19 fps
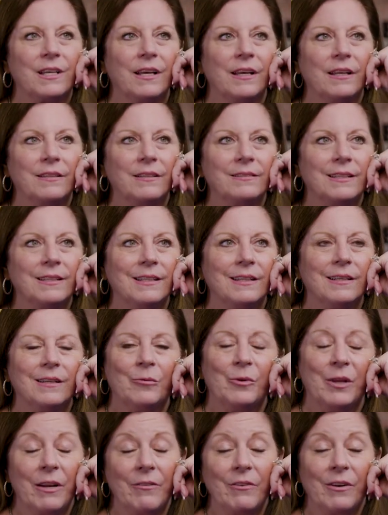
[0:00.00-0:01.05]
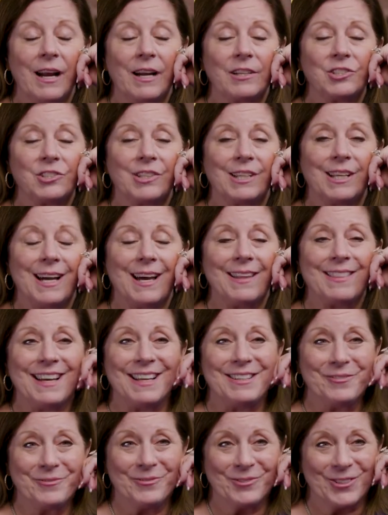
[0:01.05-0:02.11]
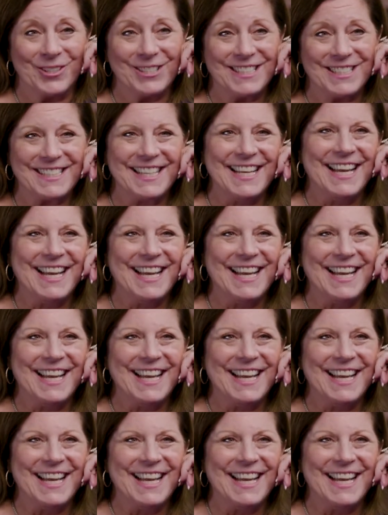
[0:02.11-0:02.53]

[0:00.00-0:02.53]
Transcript: and we never actually got that divorce.